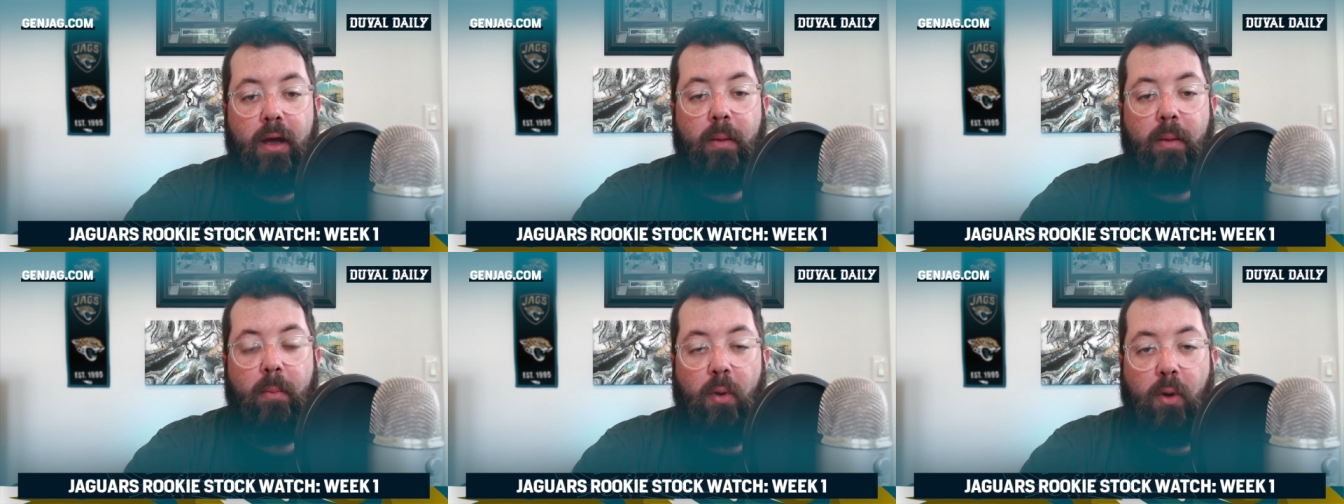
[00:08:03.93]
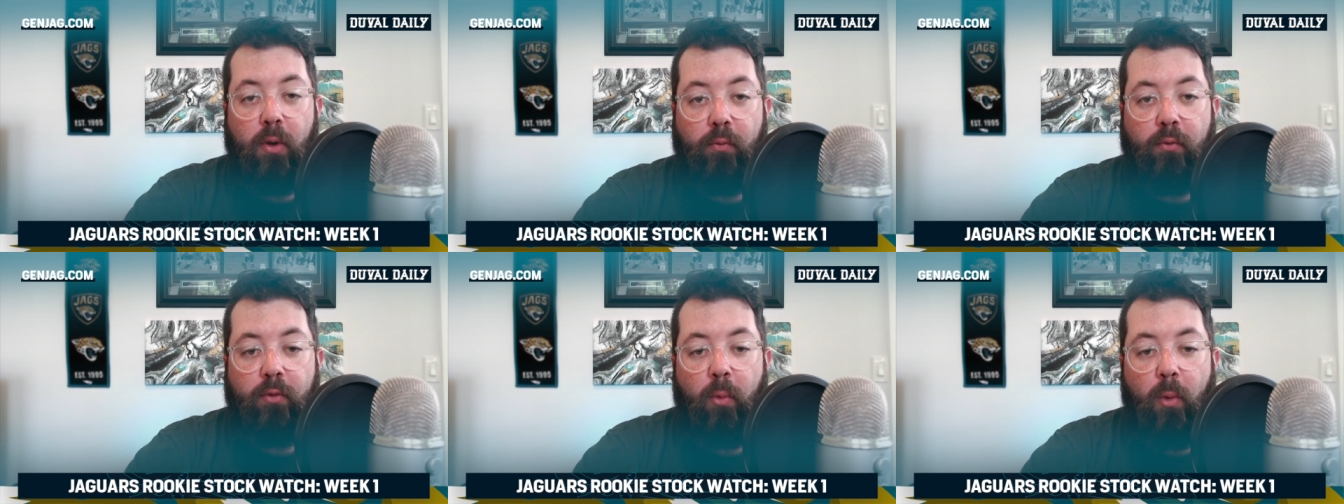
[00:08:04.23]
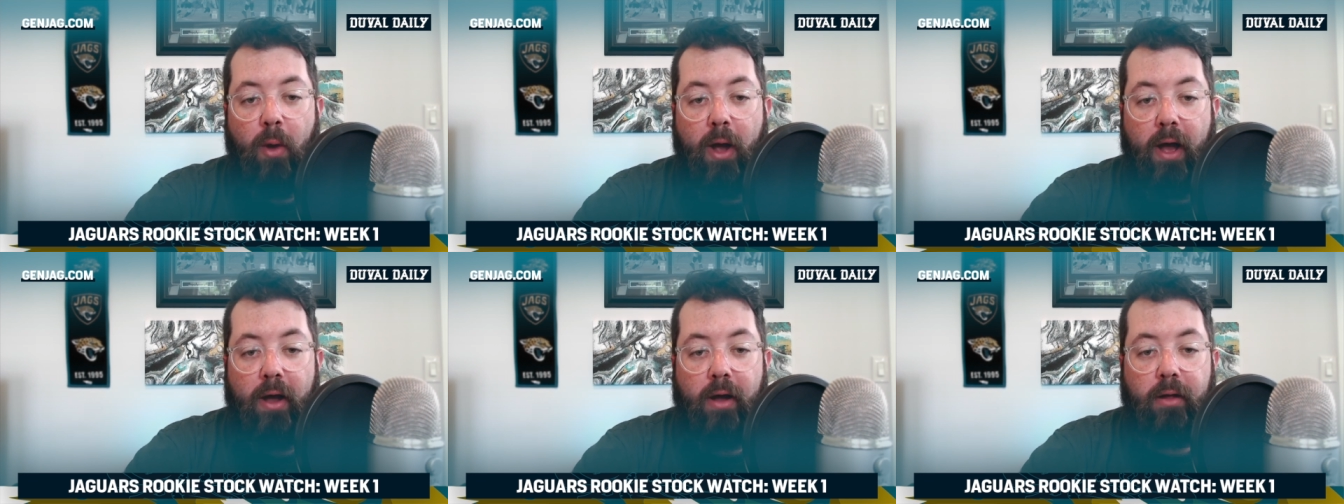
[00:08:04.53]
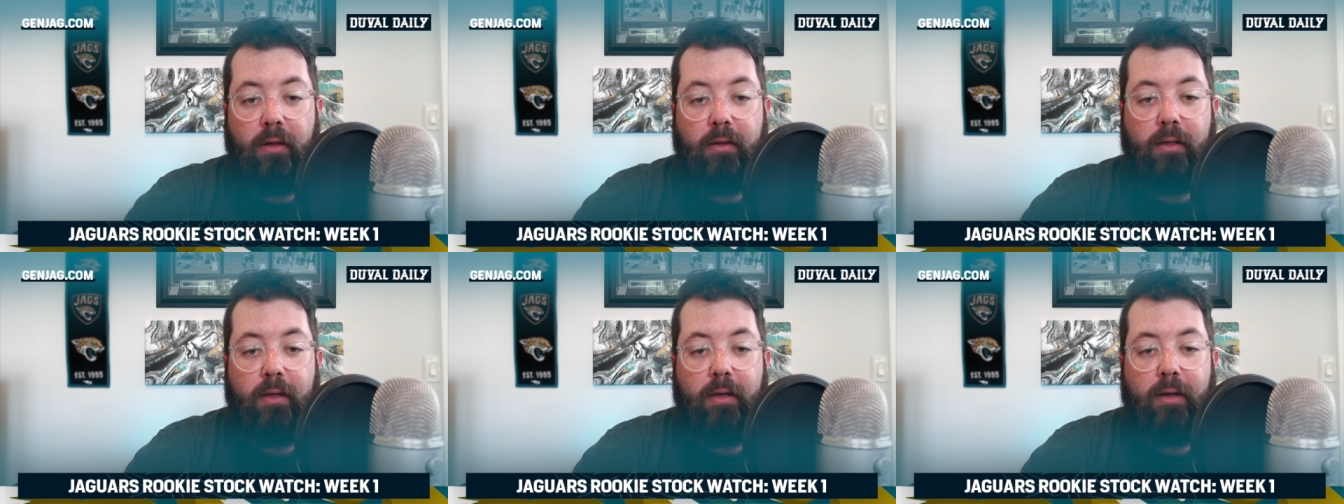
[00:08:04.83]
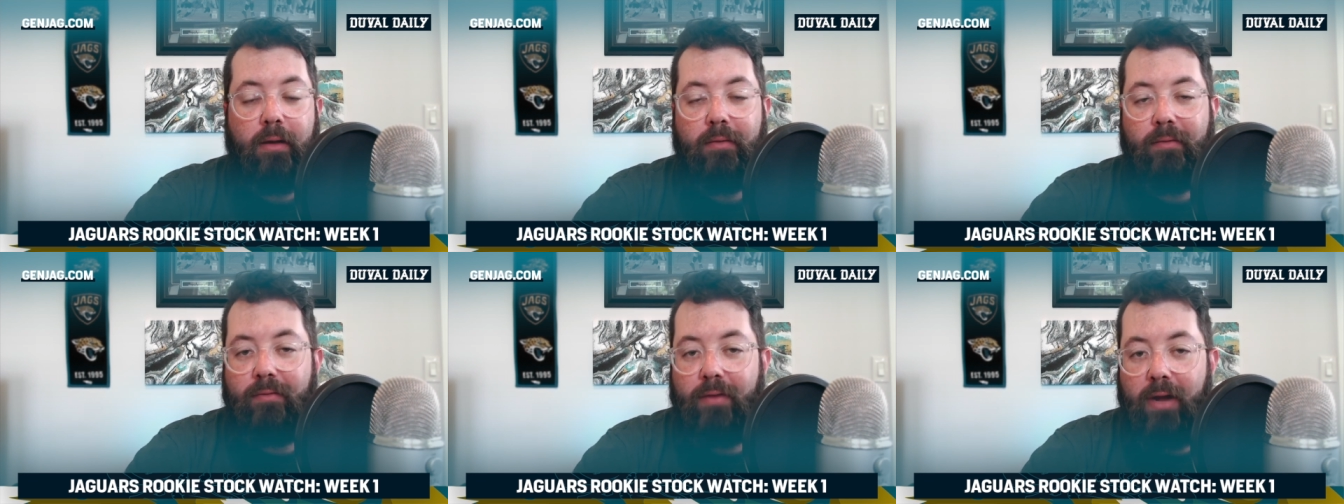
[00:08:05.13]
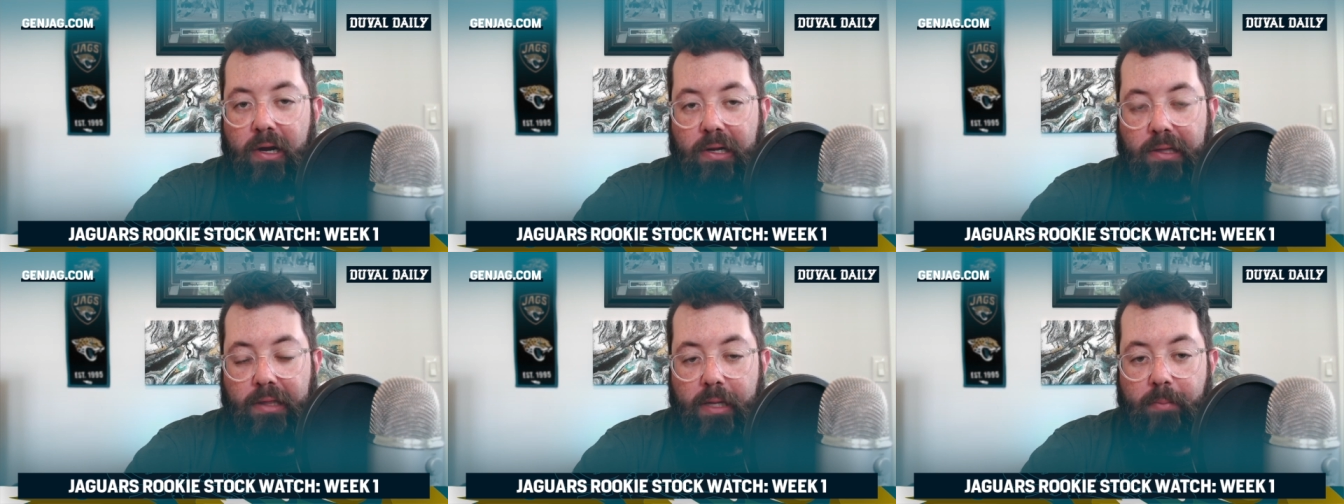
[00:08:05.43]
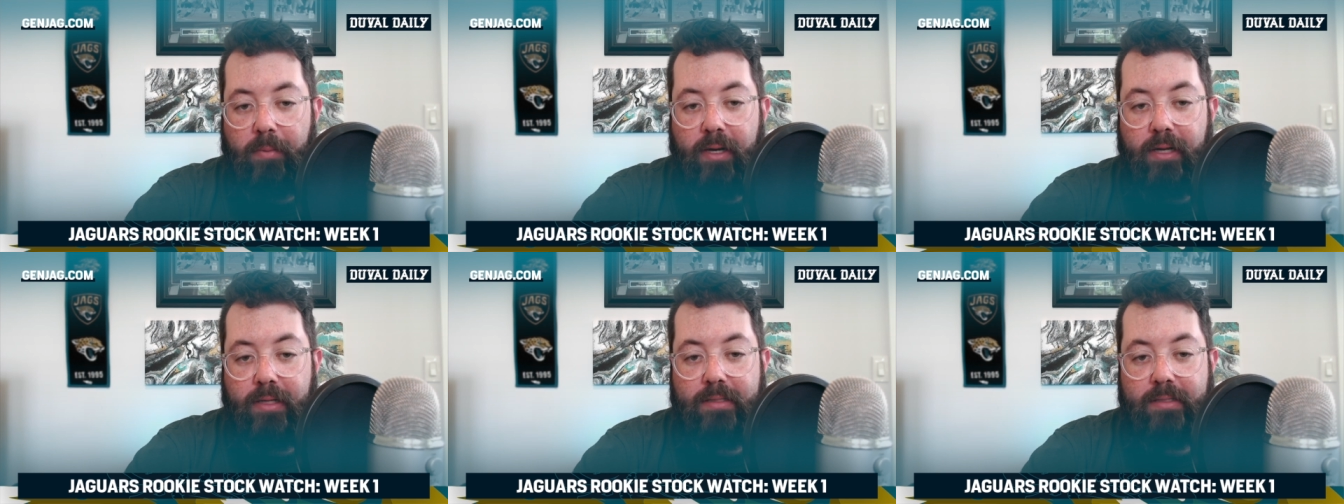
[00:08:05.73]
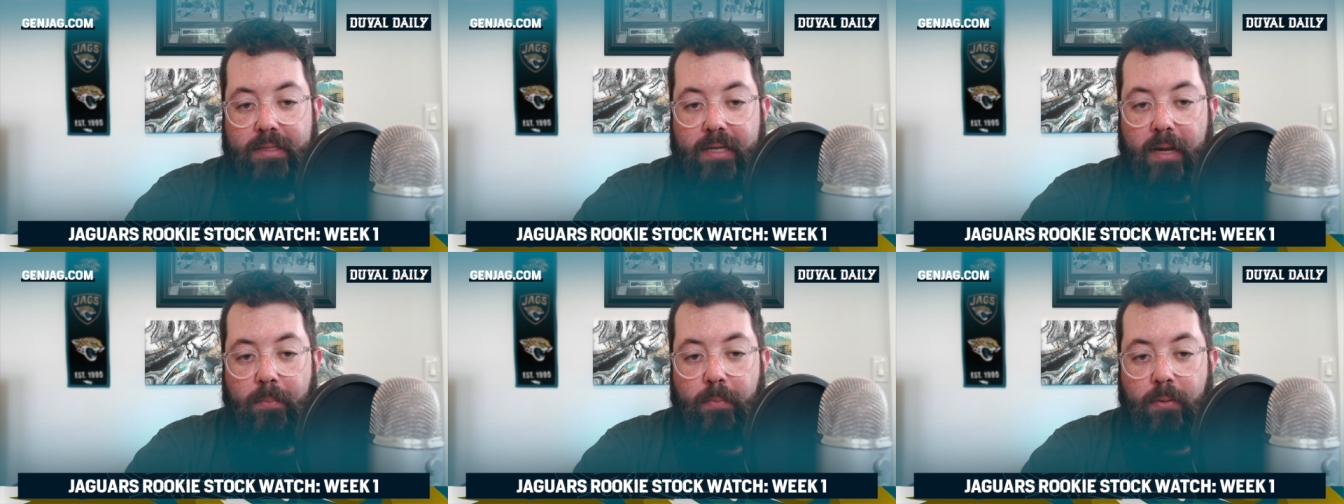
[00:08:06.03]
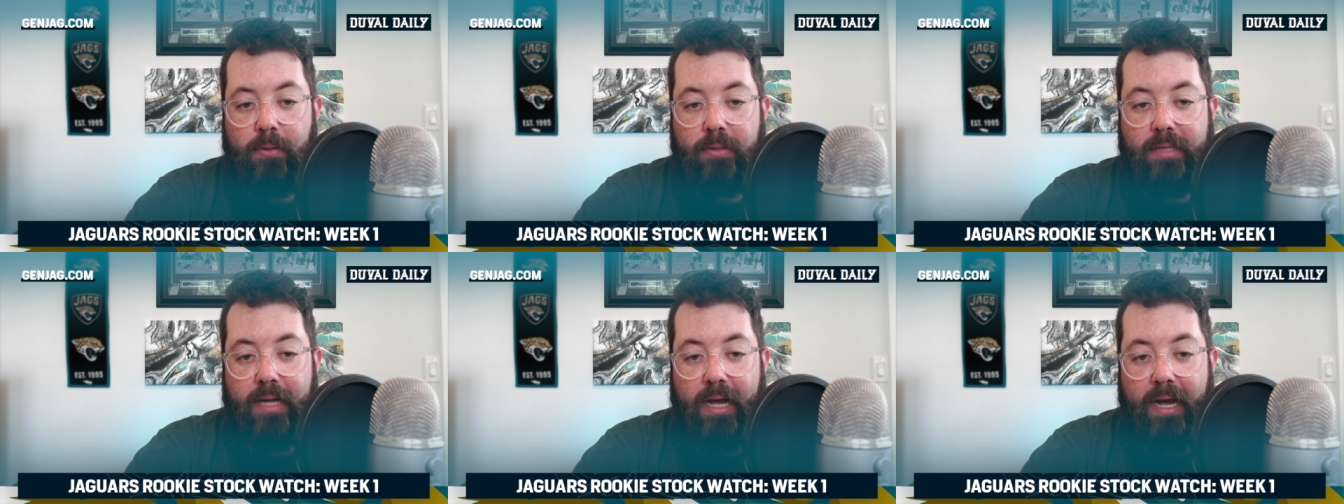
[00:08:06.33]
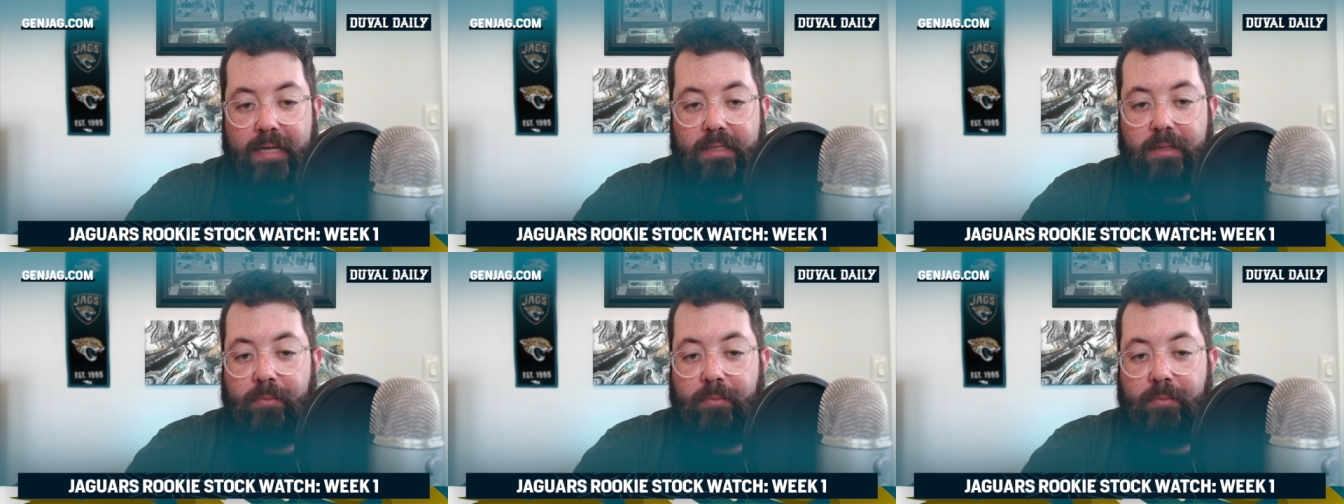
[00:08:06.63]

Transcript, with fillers: moved well, very limited sample size.